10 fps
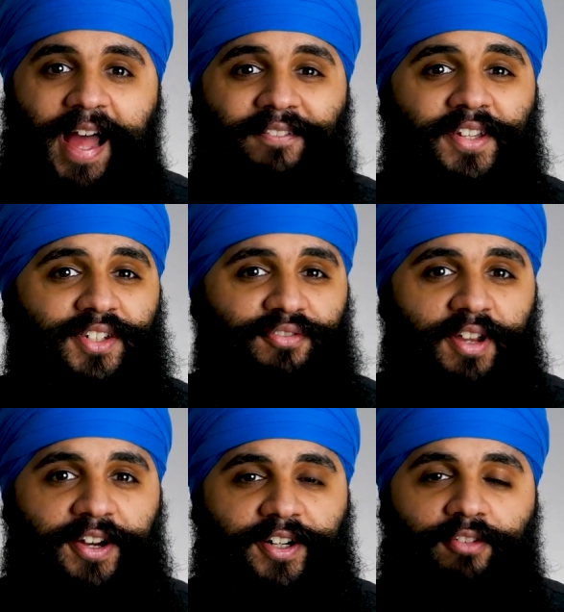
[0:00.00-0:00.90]
I have this
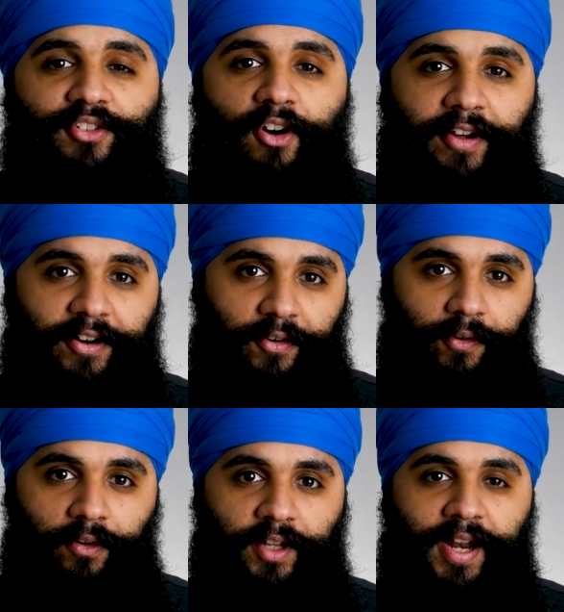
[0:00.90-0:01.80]
fear of growing
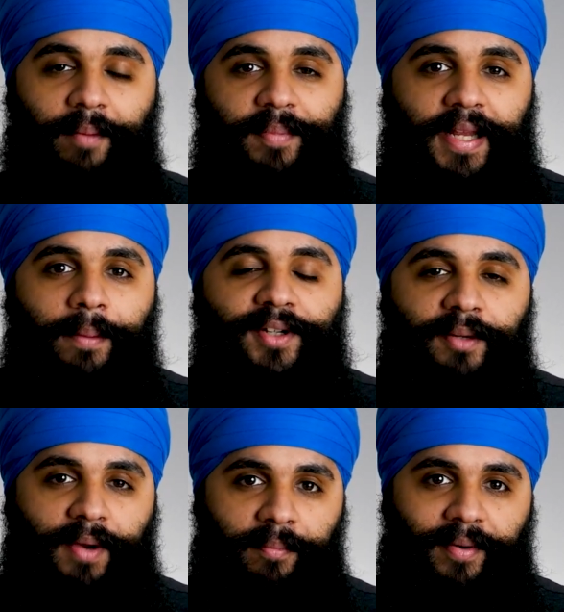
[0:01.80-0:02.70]
old and not being able
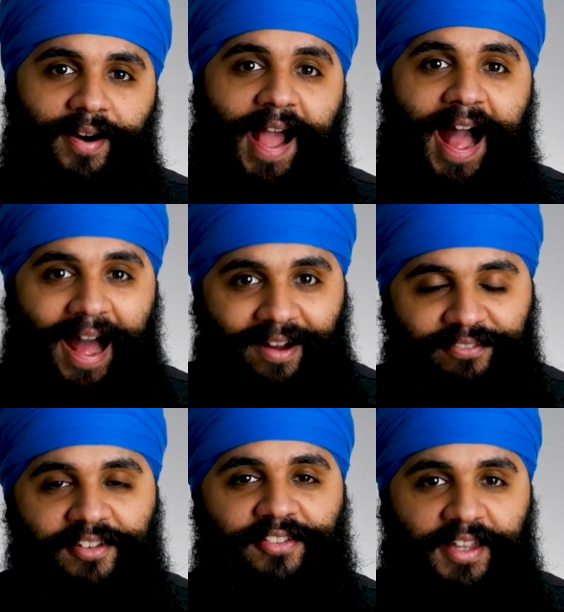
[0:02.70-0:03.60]
to remember half
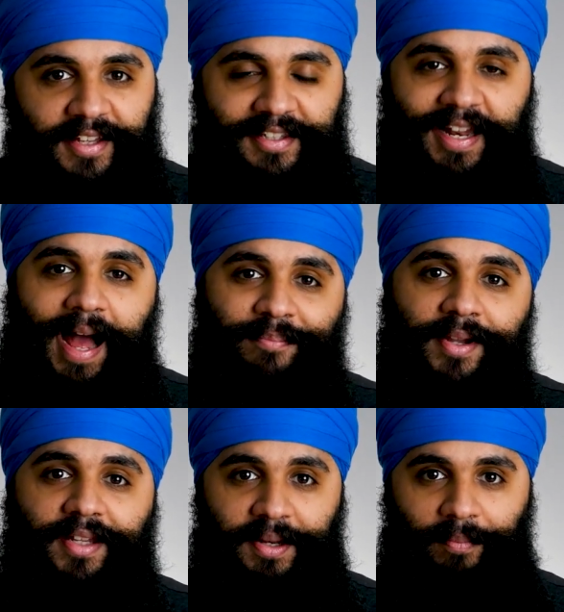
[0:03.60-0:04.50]
the things that
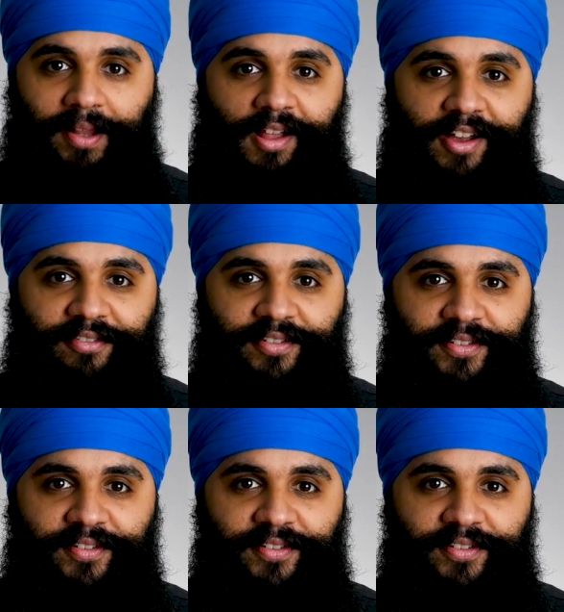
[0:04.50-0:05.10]
happened in my life.